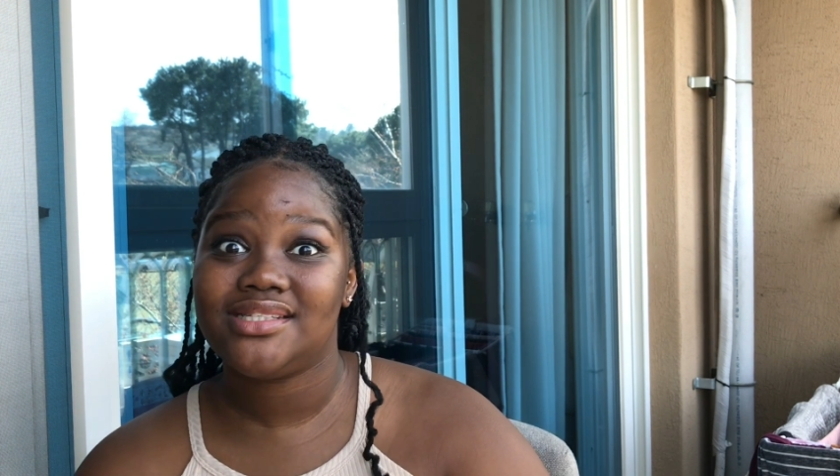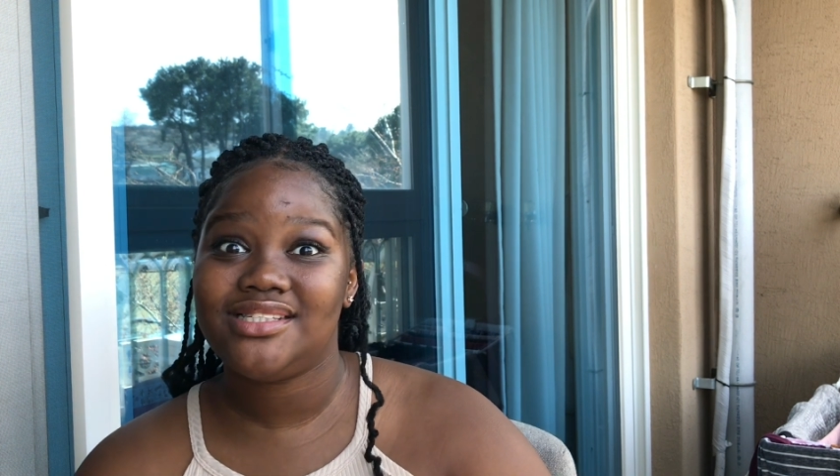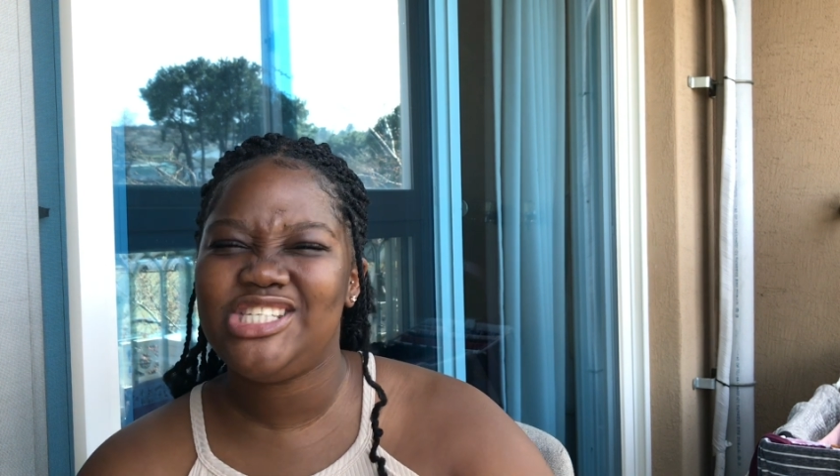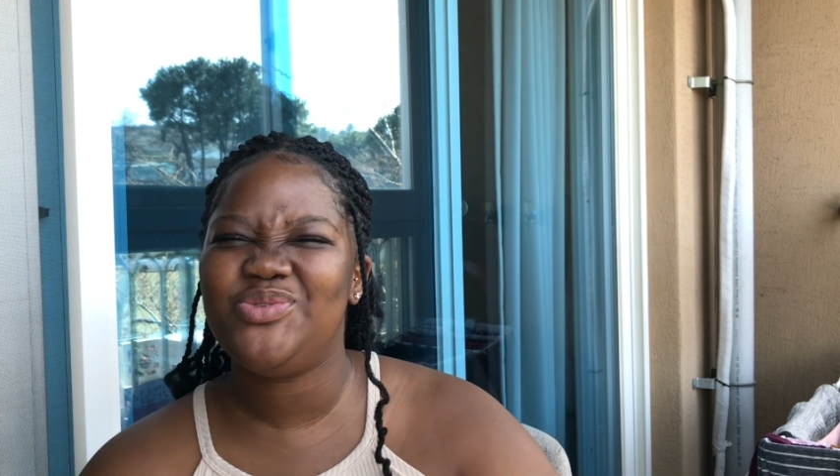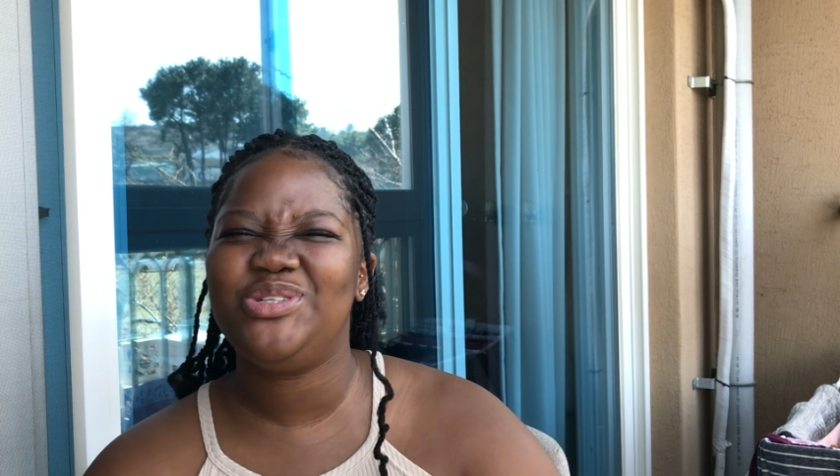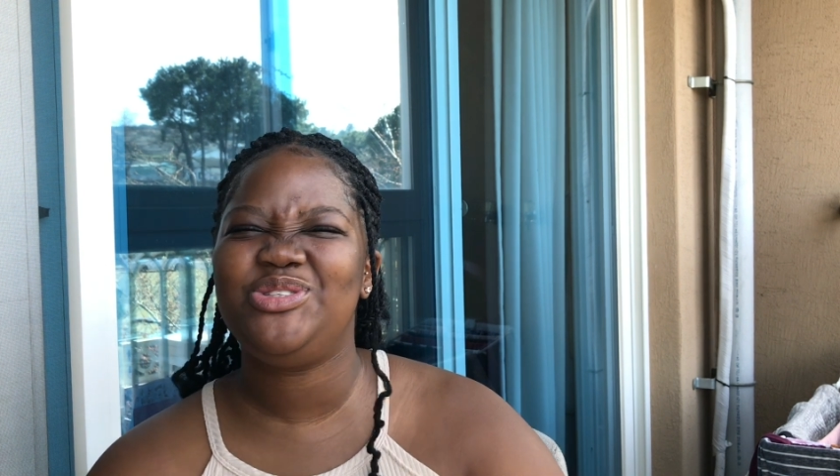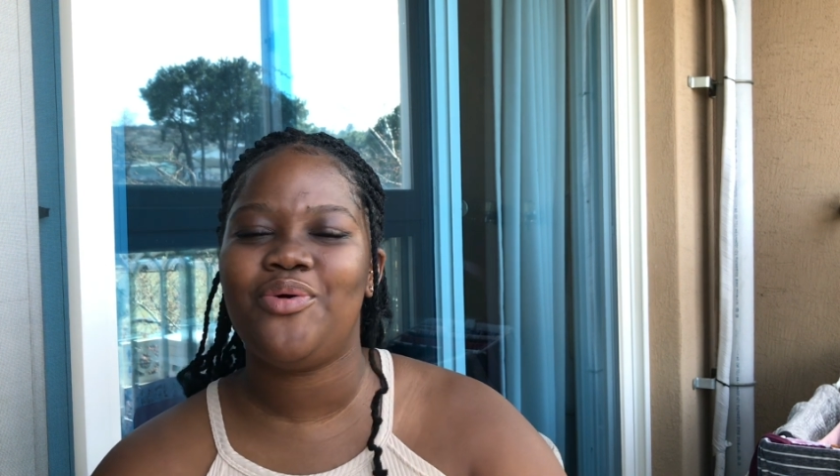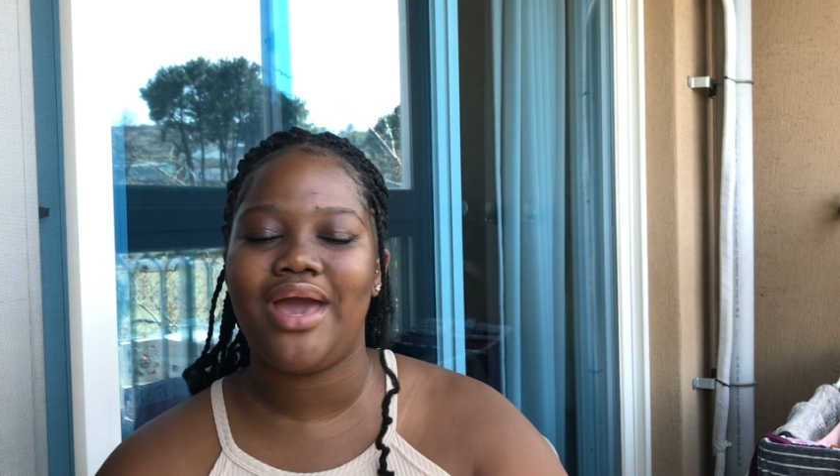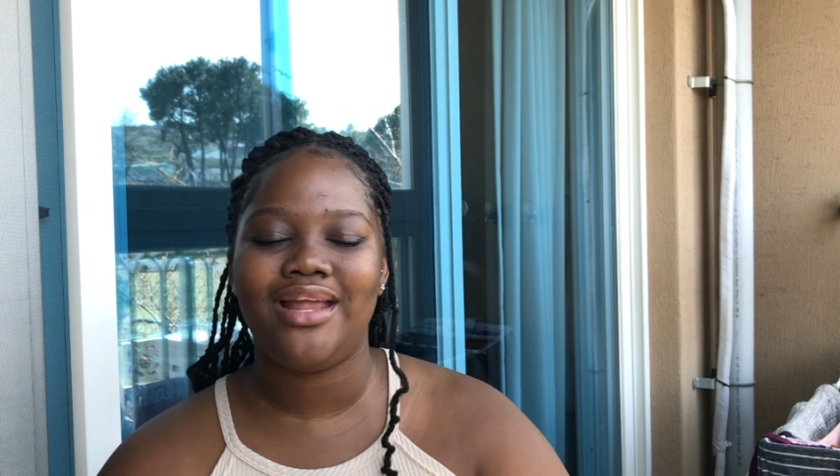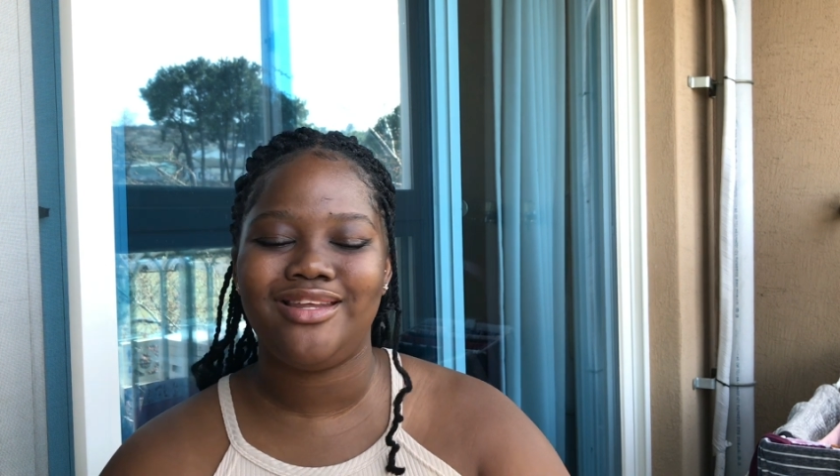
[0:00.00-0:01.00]
You will
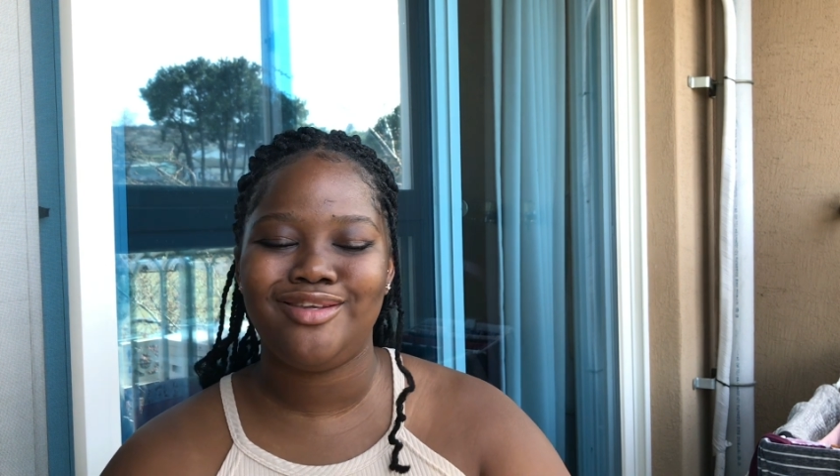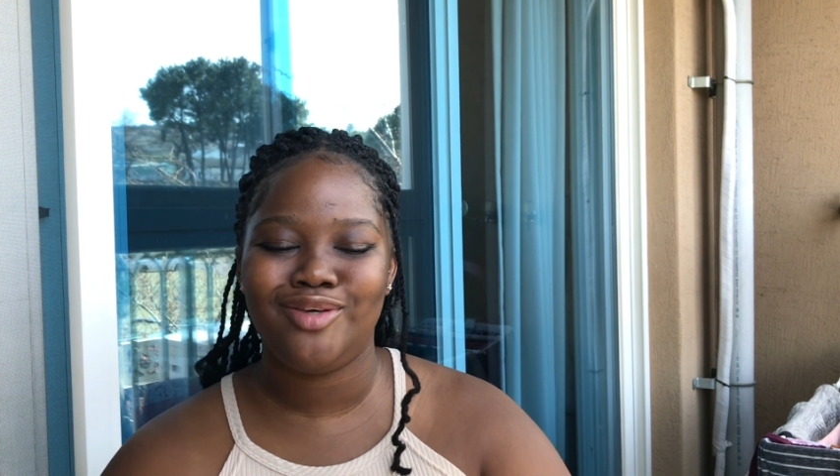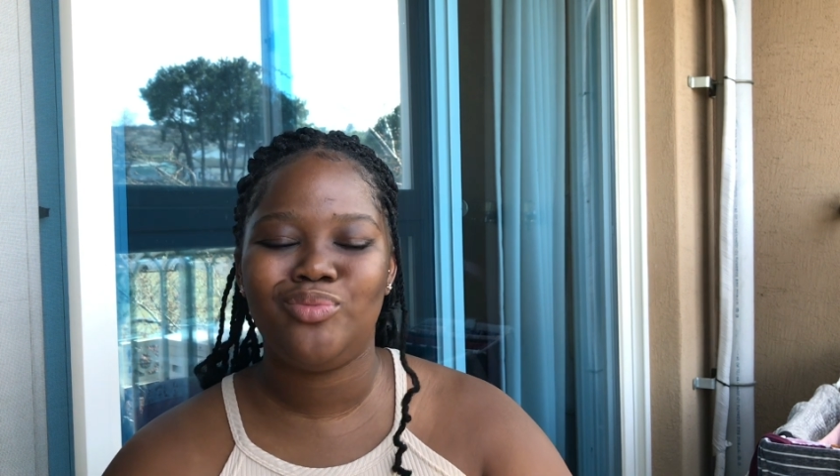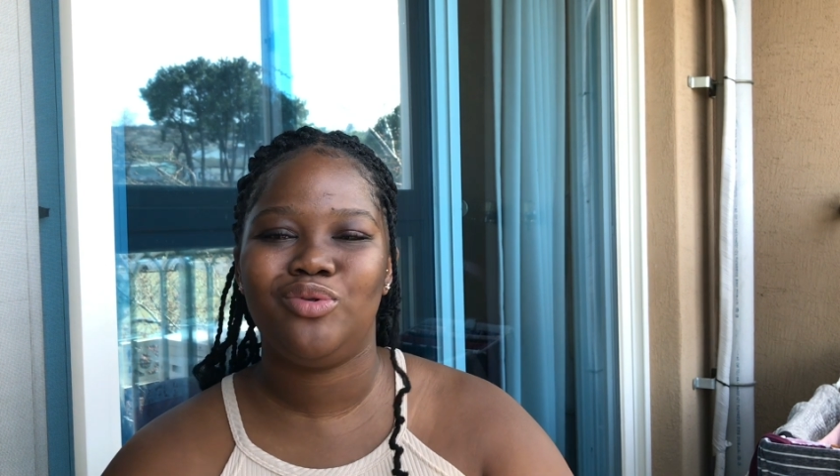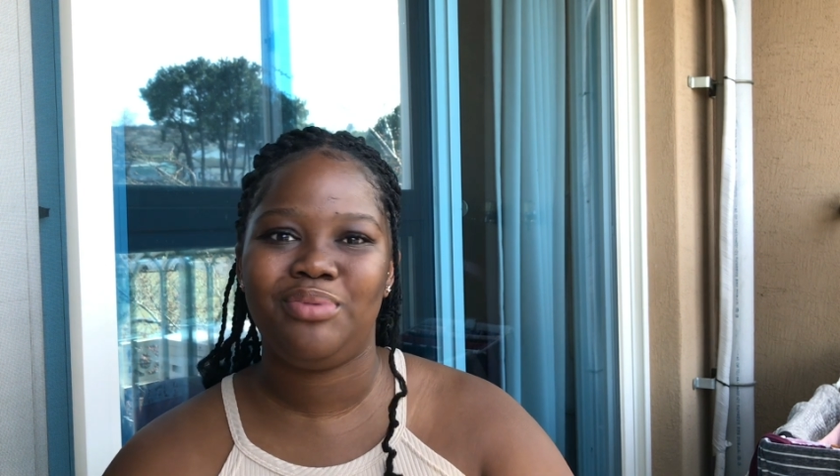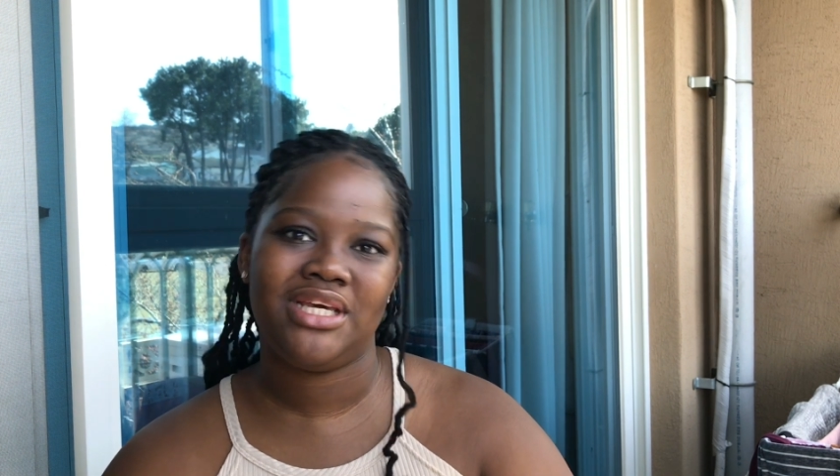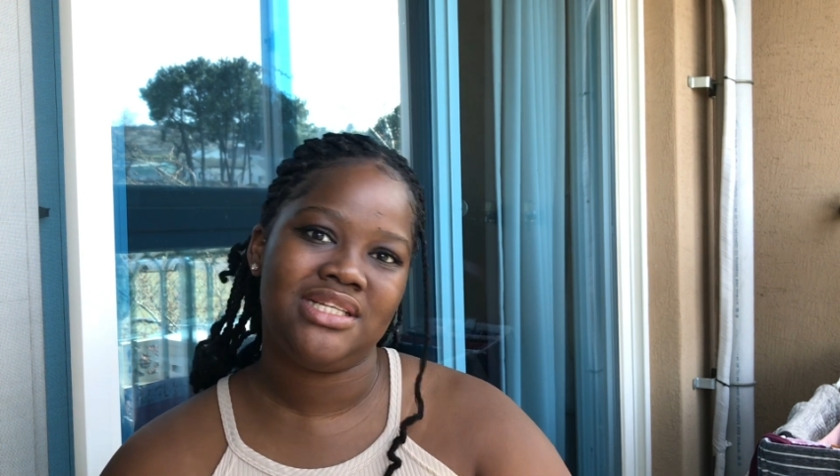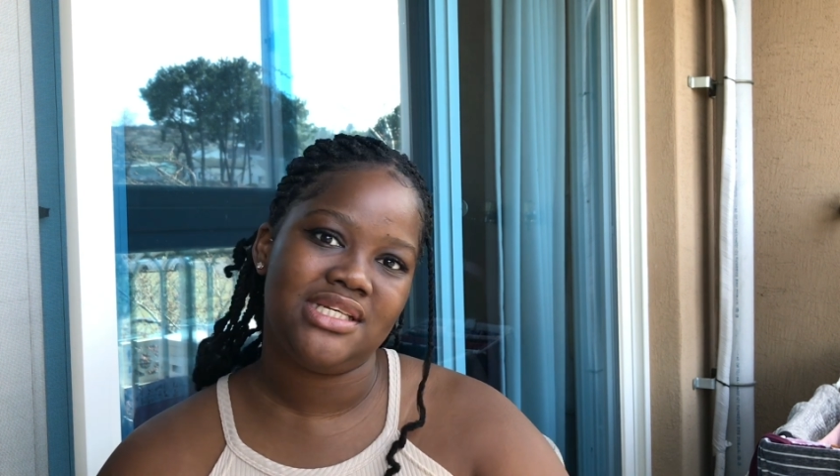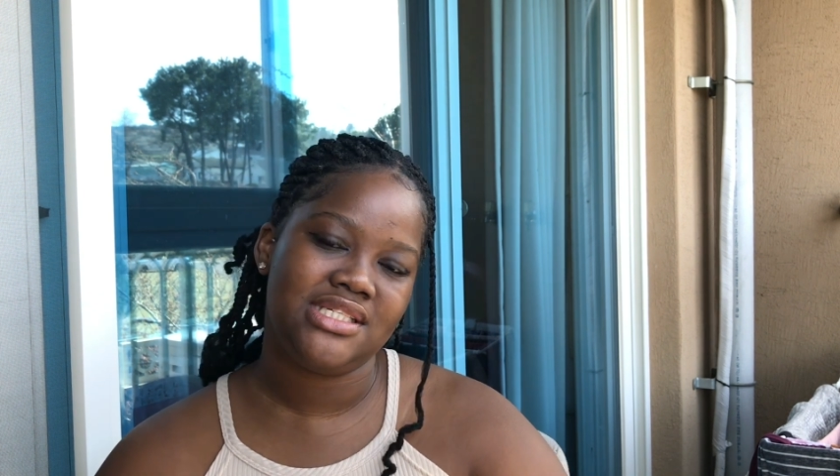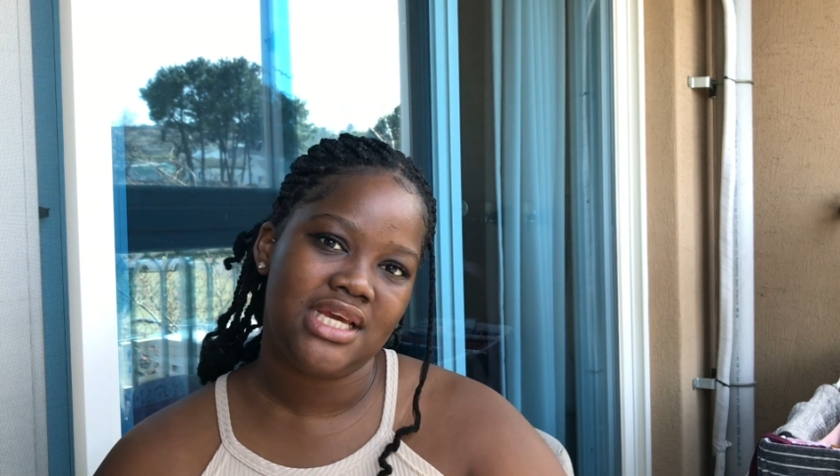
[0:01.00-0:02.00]
know, and you will be
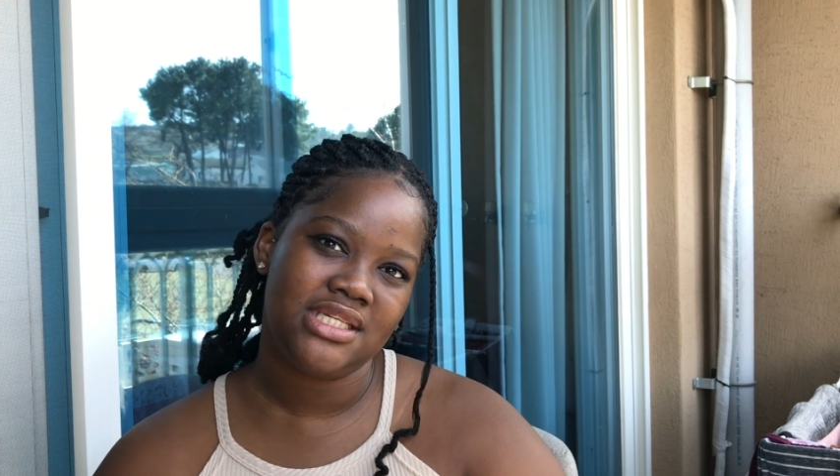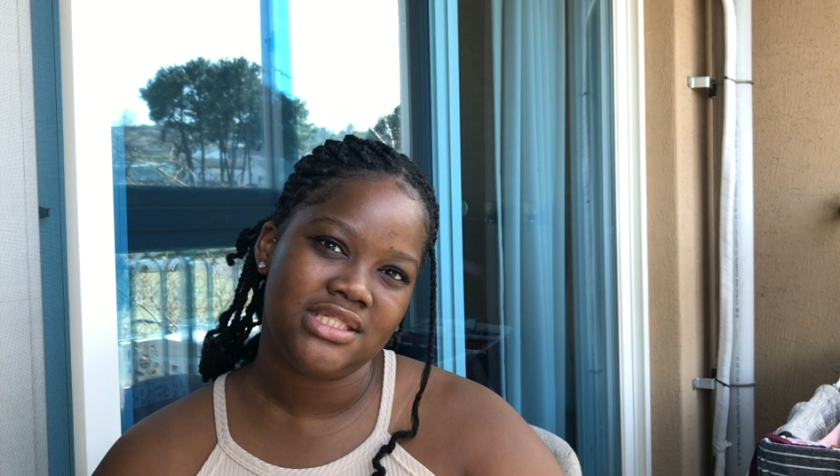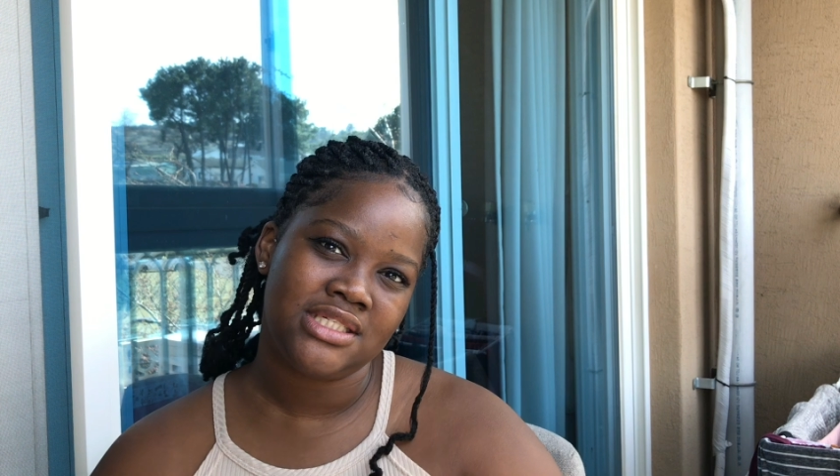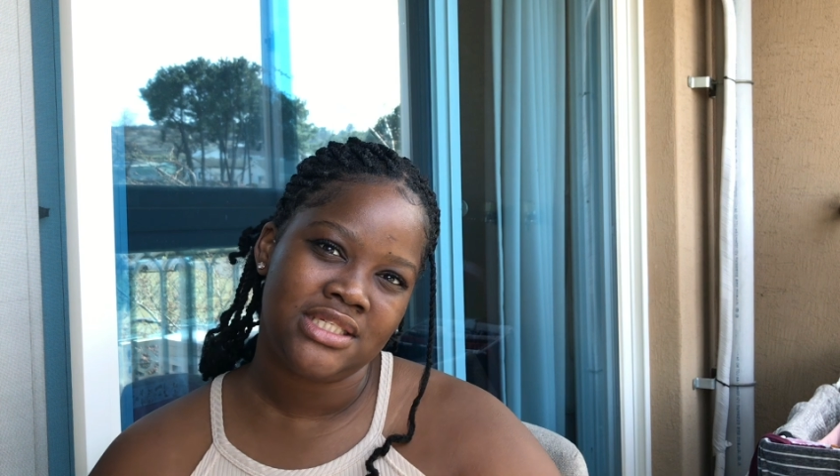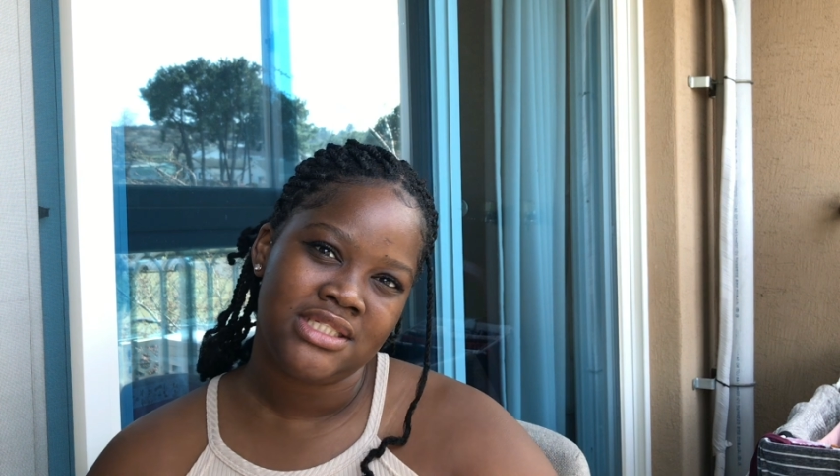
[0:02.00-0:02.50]
entertained.